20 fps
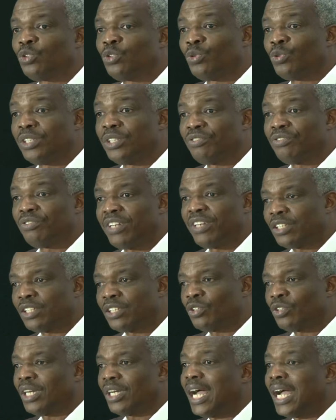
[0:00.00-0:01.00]
to reflect
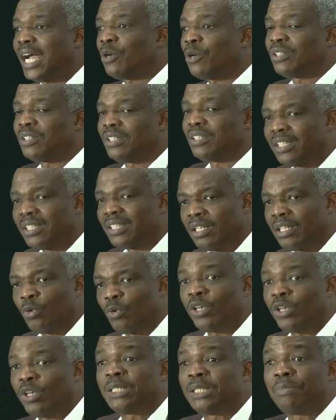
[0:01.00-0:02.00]
on how,
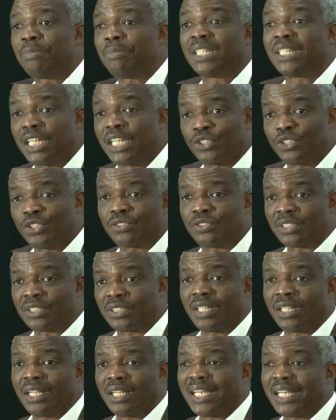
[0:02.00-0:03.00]
what implications
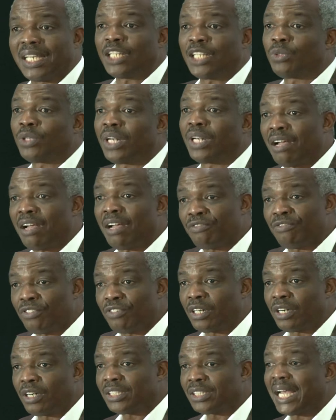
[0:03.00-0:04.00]
that will have
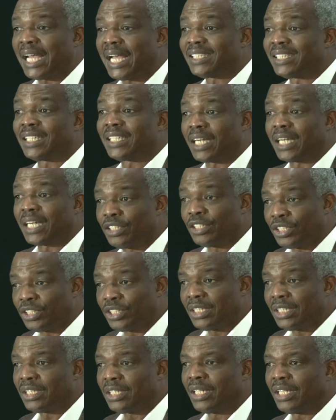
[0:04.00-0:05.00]
for us as a
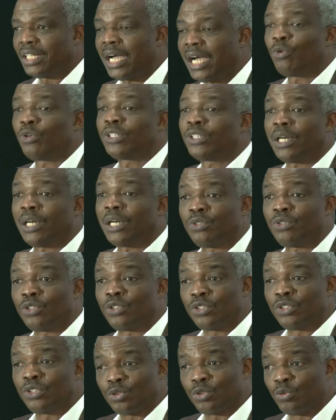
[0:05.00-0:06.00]
country and what are we
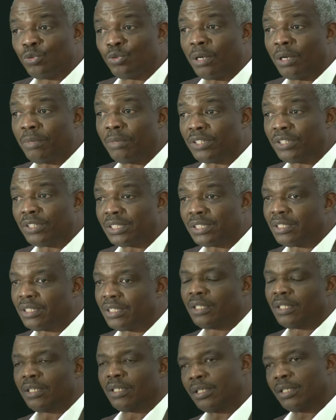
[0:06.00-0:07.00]
going to do about it.
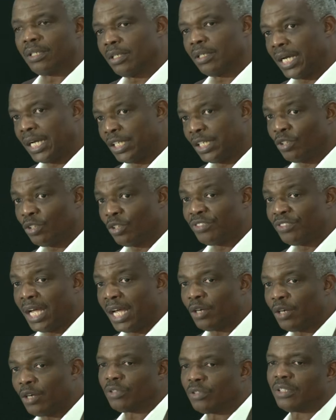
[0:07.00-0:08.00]
As of
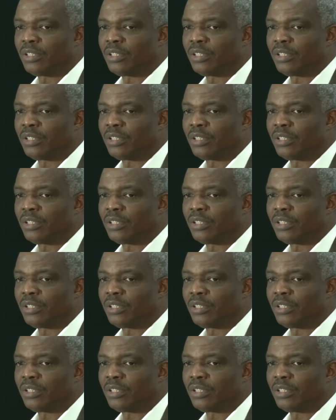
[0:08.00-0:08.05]
now,